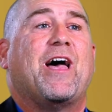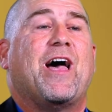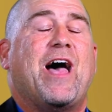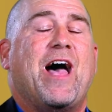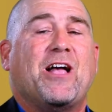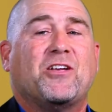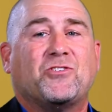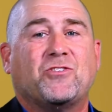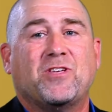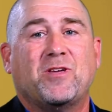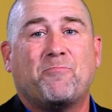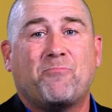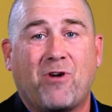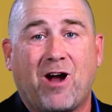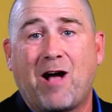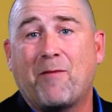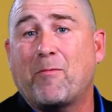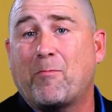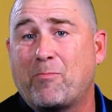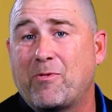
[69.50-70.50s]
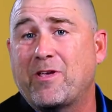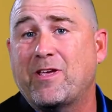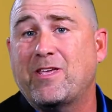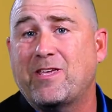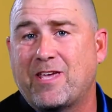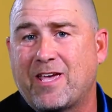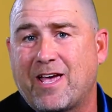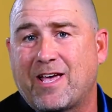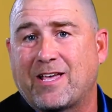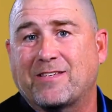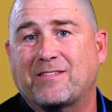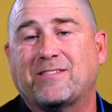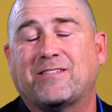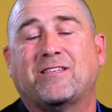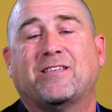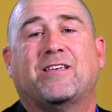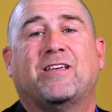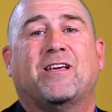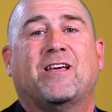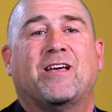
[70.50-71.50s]
Actually, probably
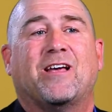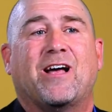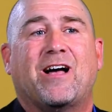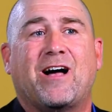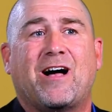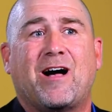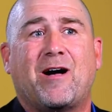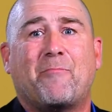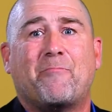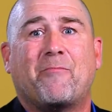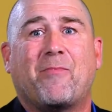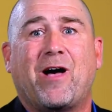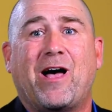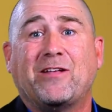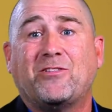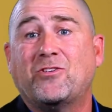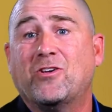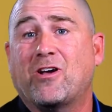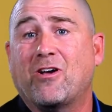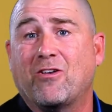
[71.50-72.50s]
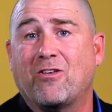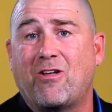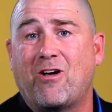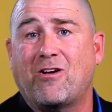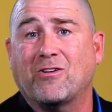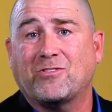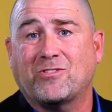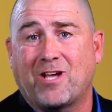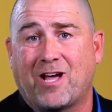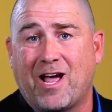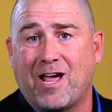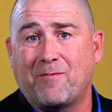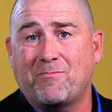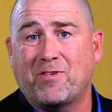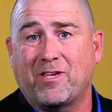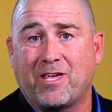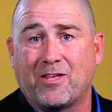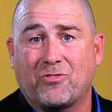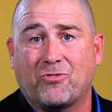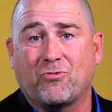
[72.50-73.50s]
yes. I took a long time
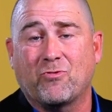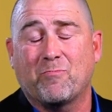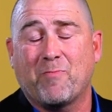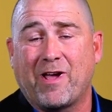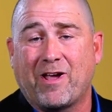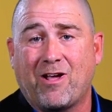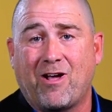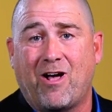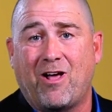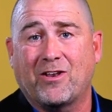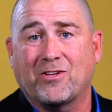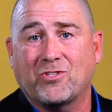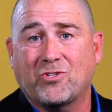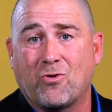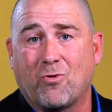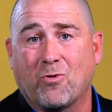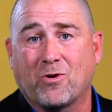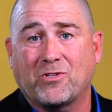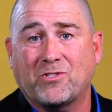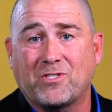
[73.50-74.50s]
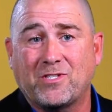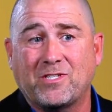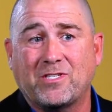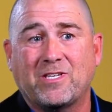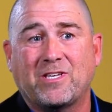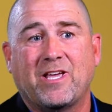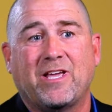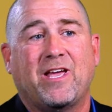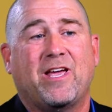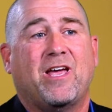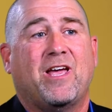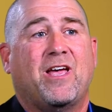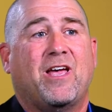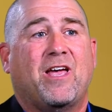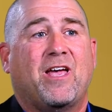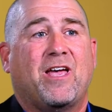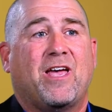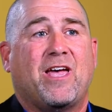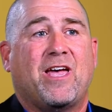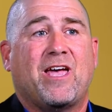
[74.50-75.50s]
to get through my college courses,
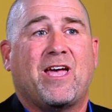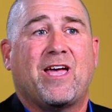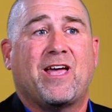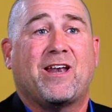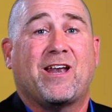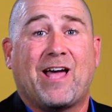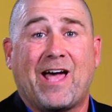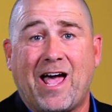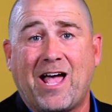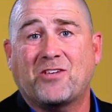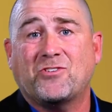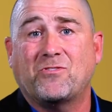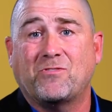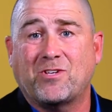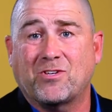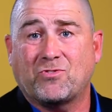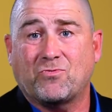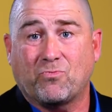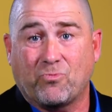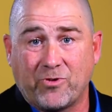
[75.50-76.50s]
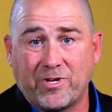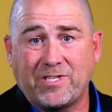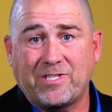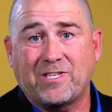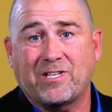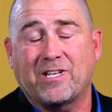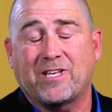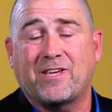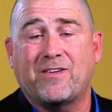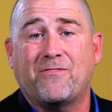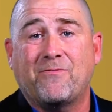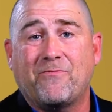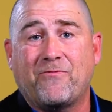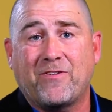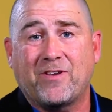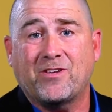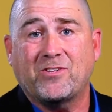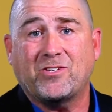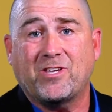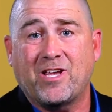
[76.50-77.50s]
and I actually just recently
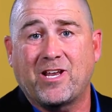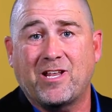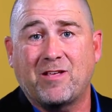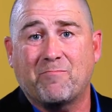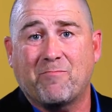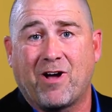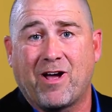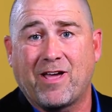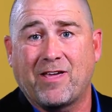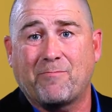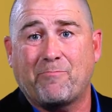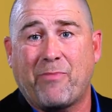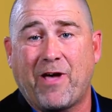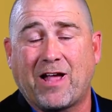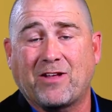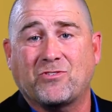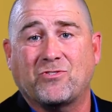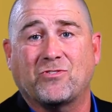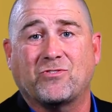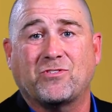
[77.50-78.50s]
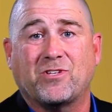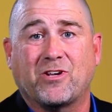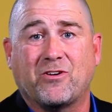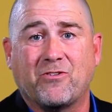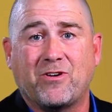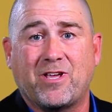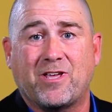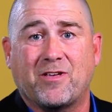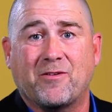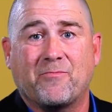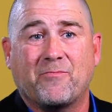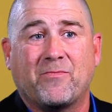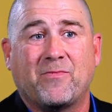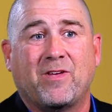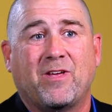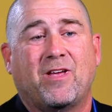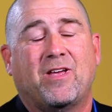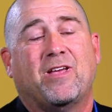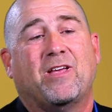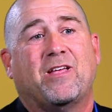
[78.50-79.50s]
finished getting my bachelor's degree
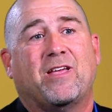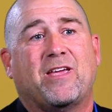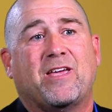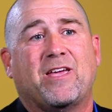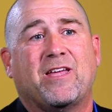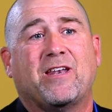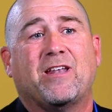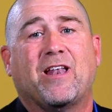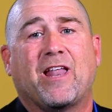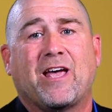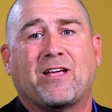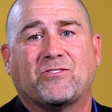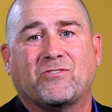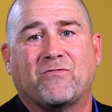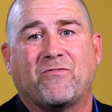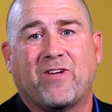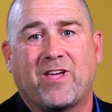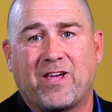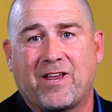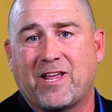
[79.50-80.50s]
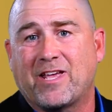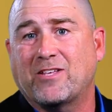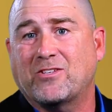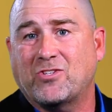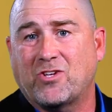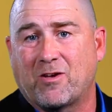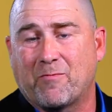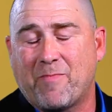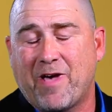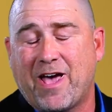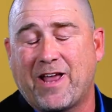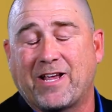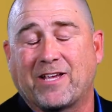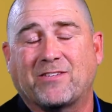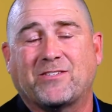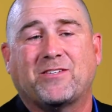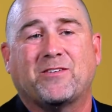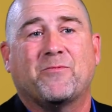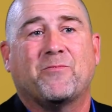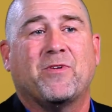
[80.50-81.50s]
in land surveying and
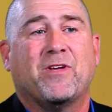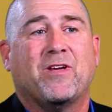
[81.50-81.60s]
geomatics.